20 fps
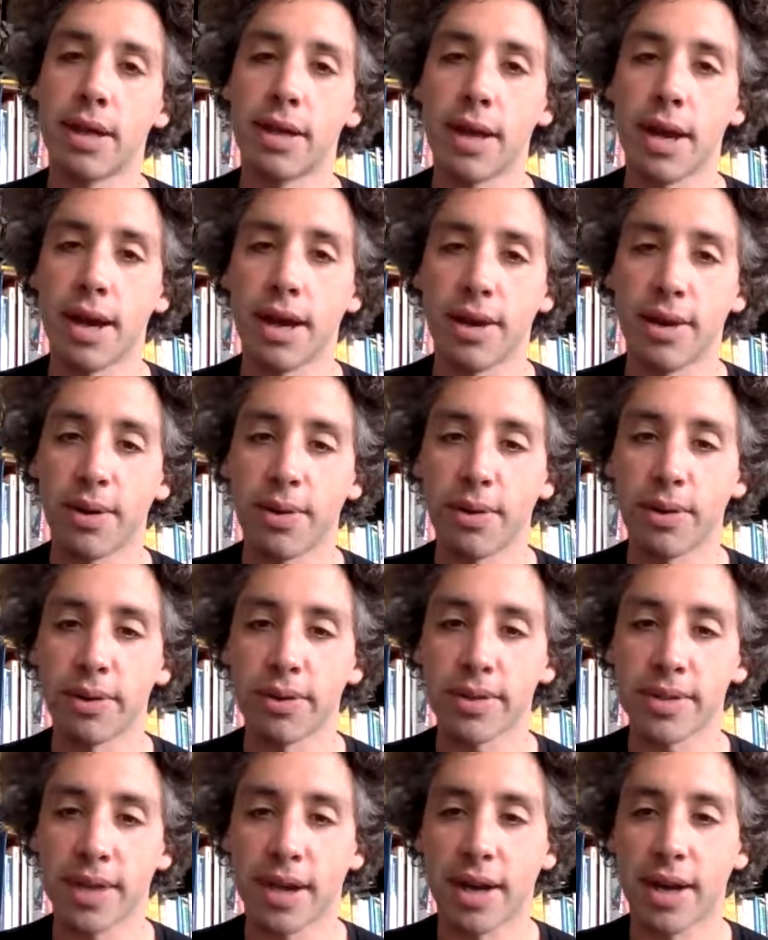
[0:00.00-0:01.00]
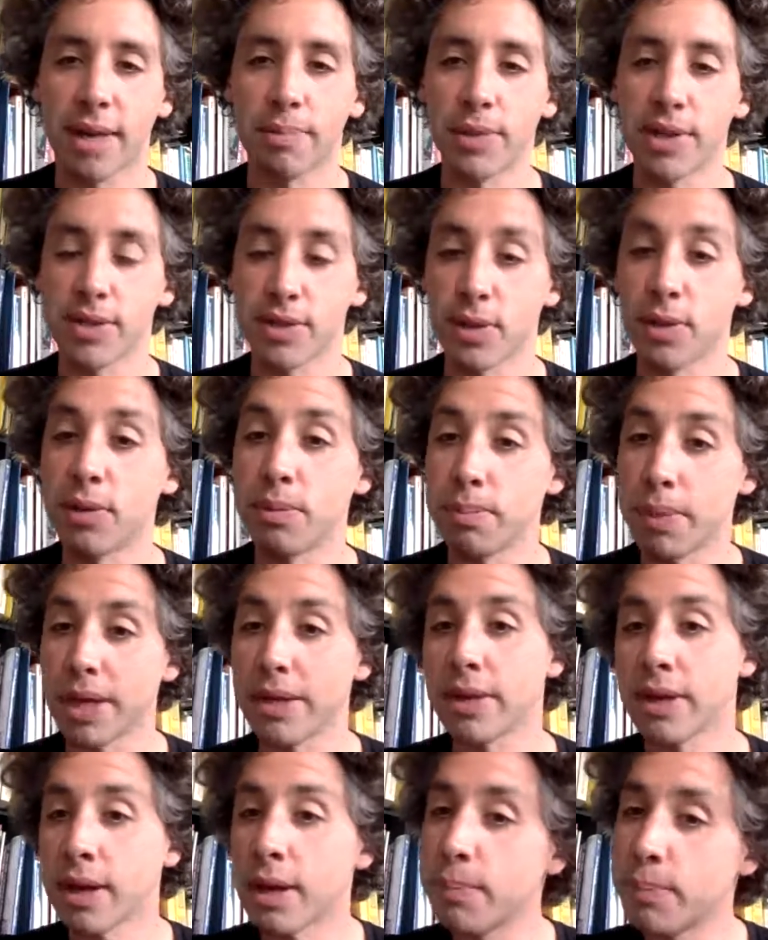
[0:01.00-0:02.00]
Is that now time that's
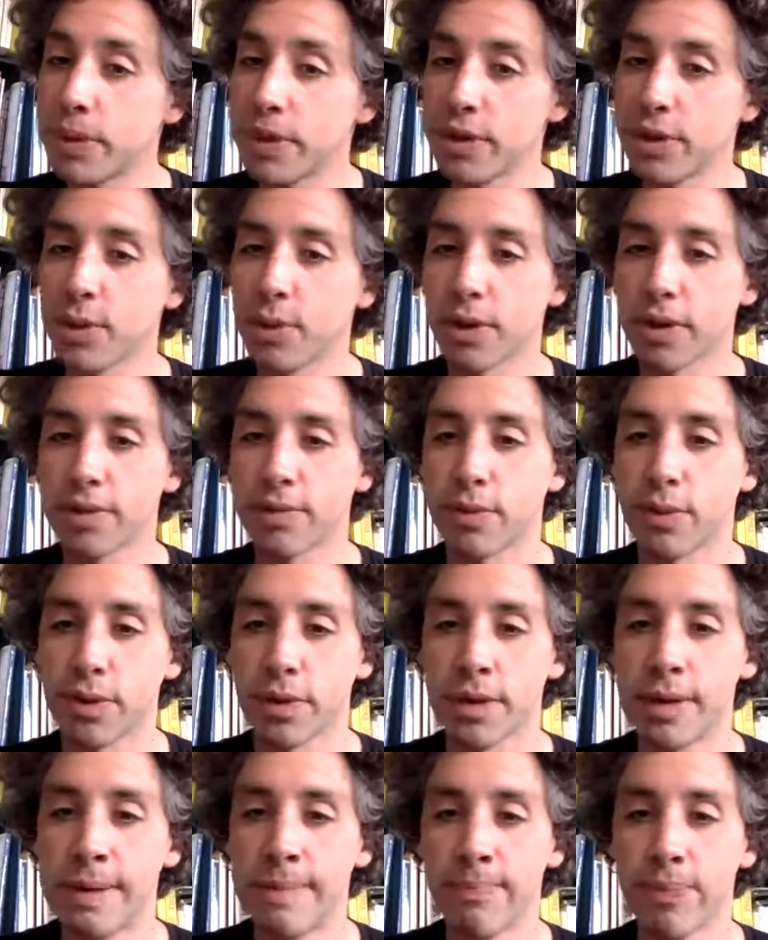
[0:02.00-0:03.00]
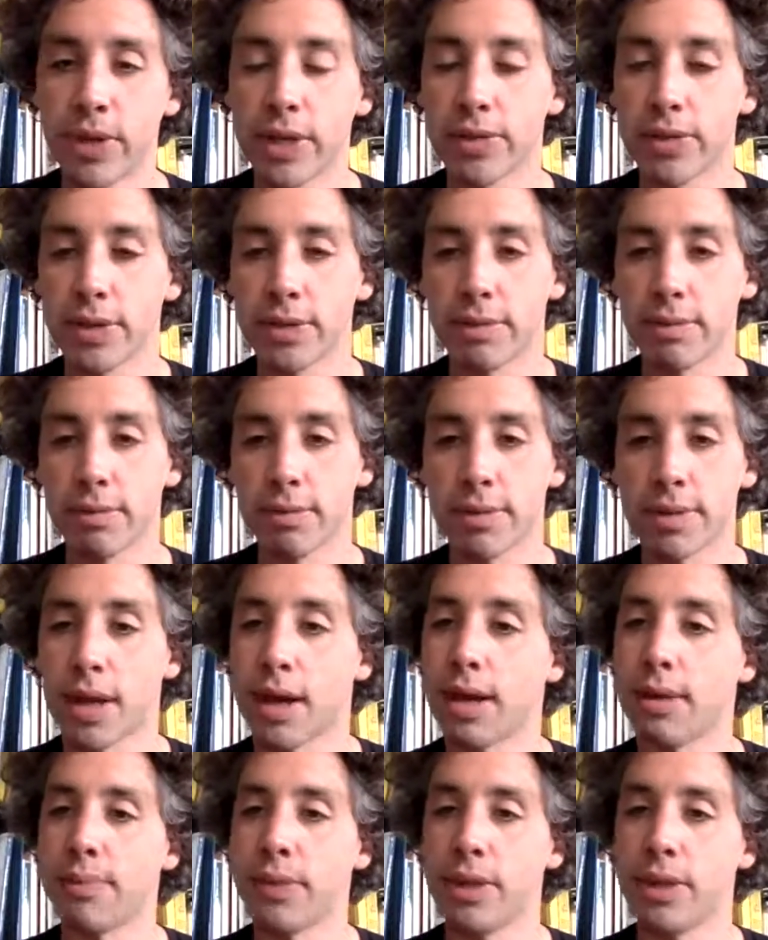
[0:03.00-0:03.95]
owned by the company you work for? Is it